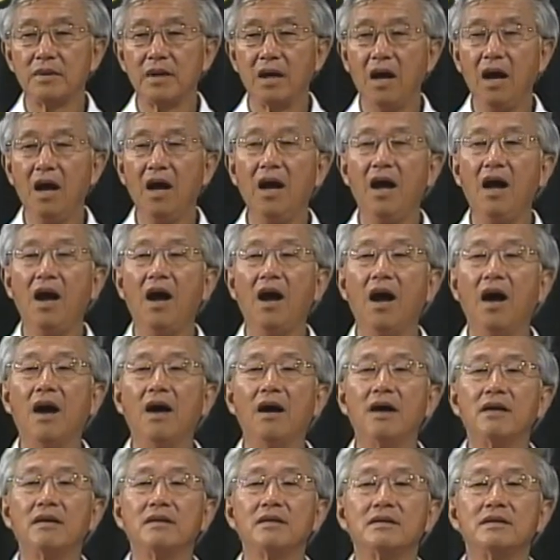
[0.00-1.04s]
Ah,
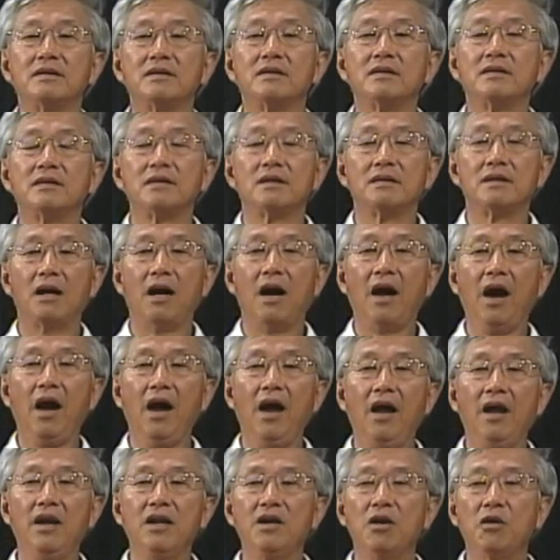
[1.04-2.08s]

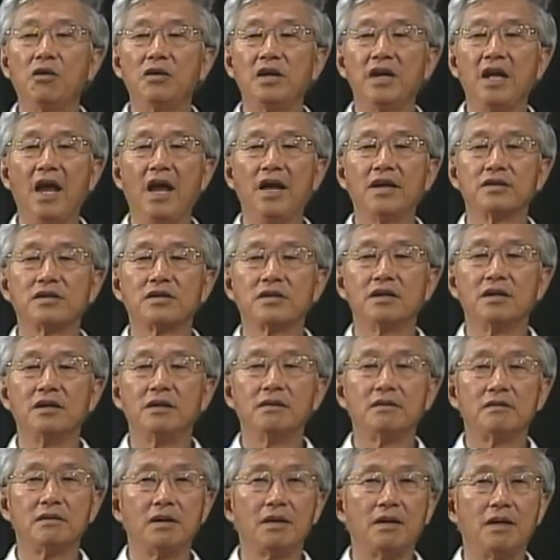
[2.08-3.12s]
I know the answer,
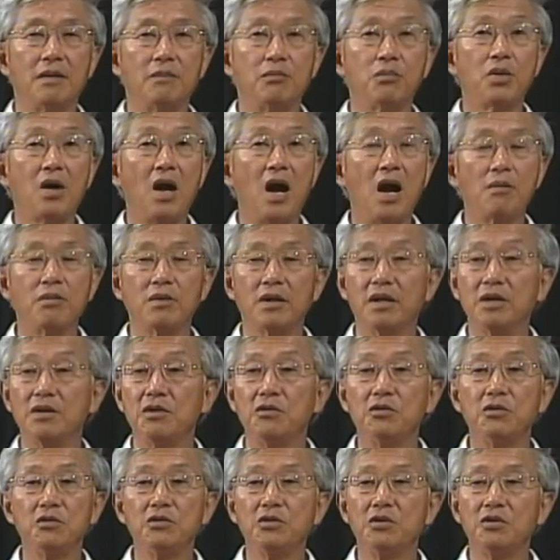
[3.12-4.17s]
and probably
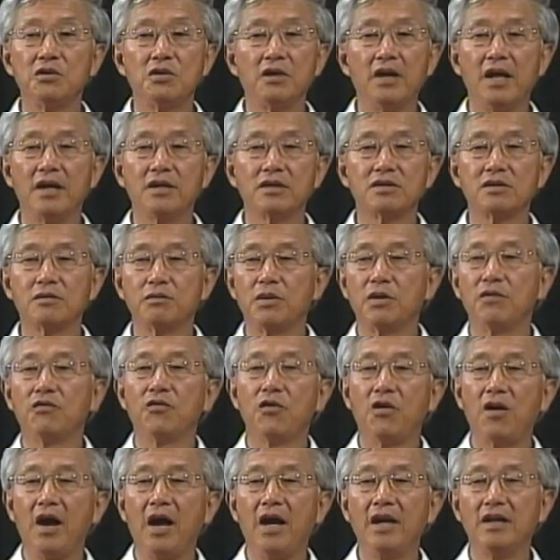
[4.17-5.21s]
you knew the answer
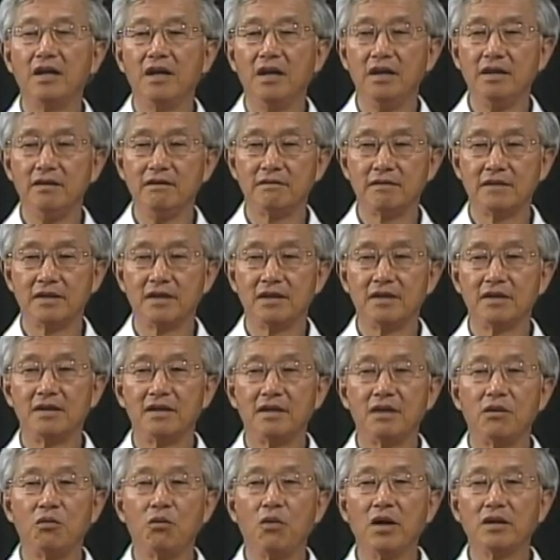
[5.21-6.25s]
before I did.
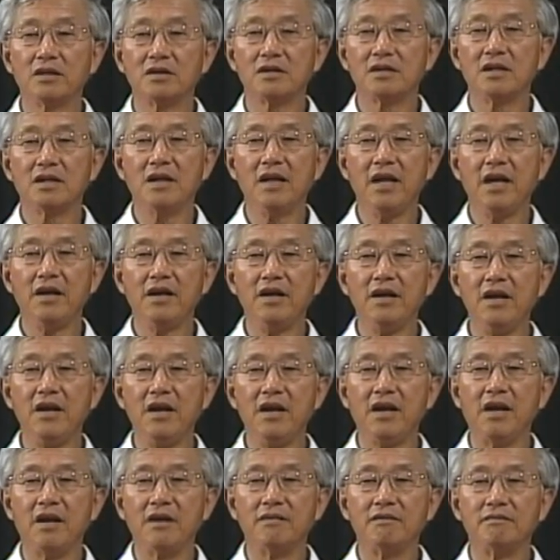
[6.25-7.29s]
What's the letter
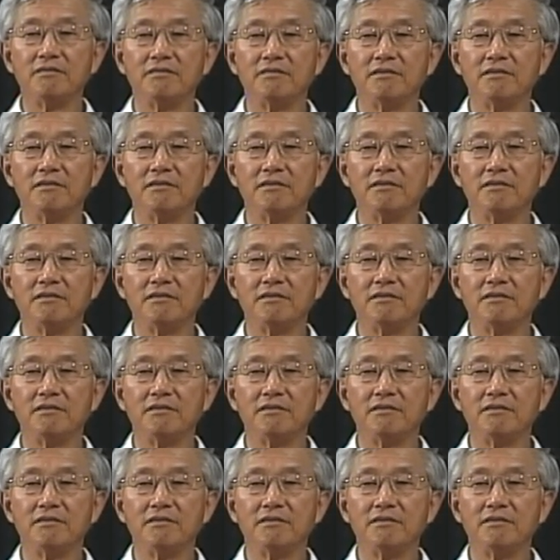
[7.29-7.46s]
here?